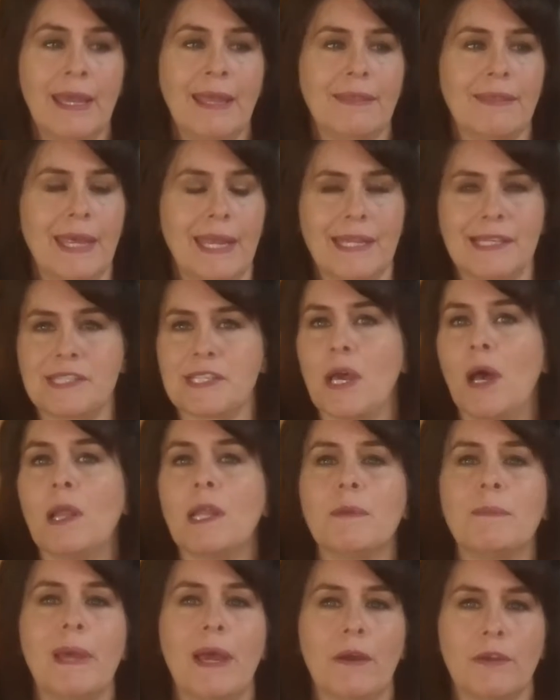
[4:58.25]
that it's
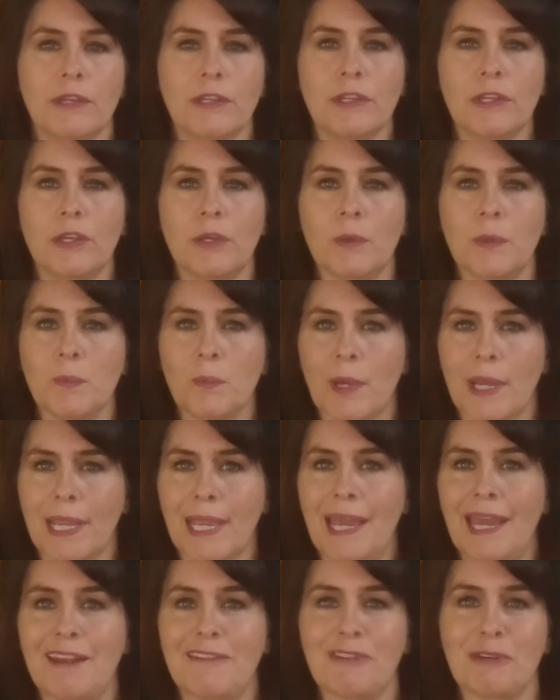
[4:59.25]
all about you and what
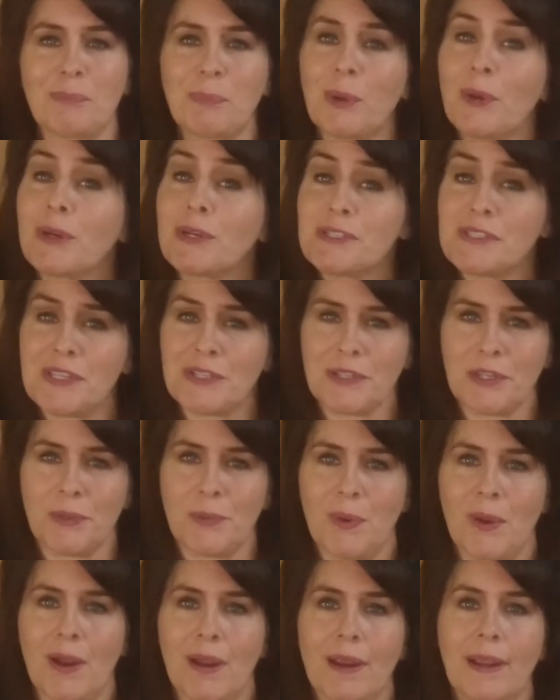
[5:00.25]
kind of a person
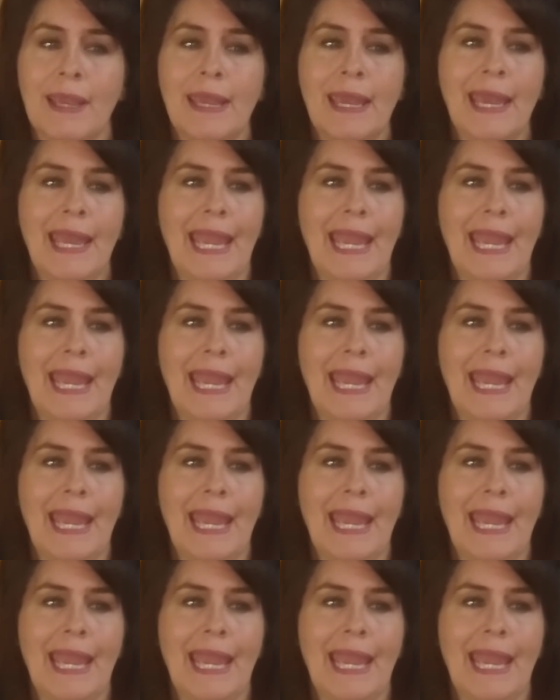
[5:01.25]
you are.